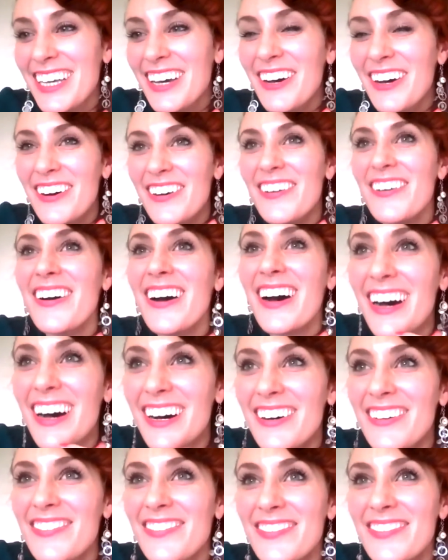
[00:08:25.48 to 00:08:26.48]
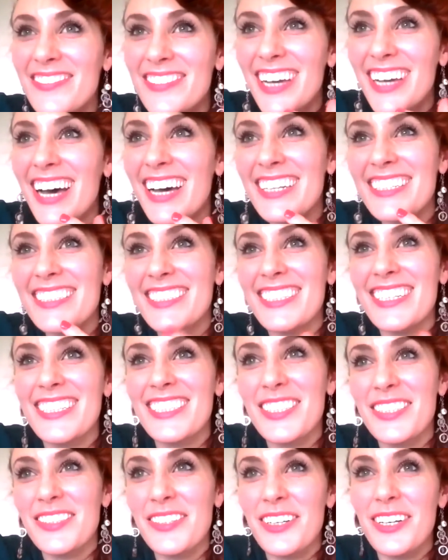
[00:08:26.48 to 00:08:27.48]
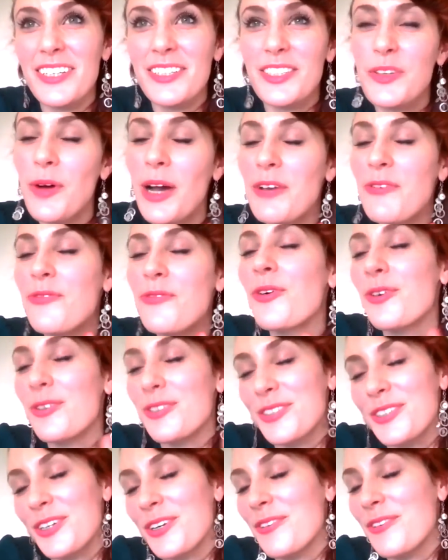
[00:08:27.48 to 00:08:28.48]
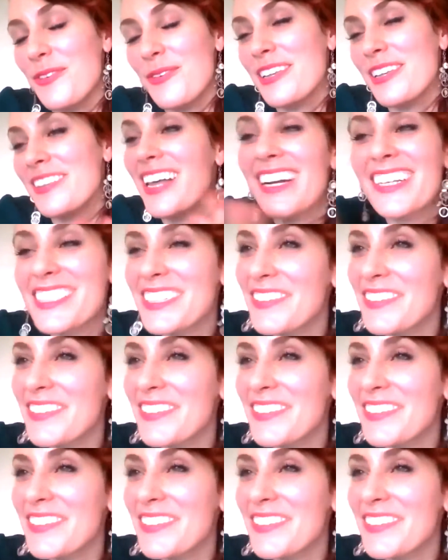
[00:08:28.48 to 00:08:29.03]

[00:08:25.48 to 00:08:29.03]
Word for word: so um, yeah it's it's it's quite full. So I mean, that doesn't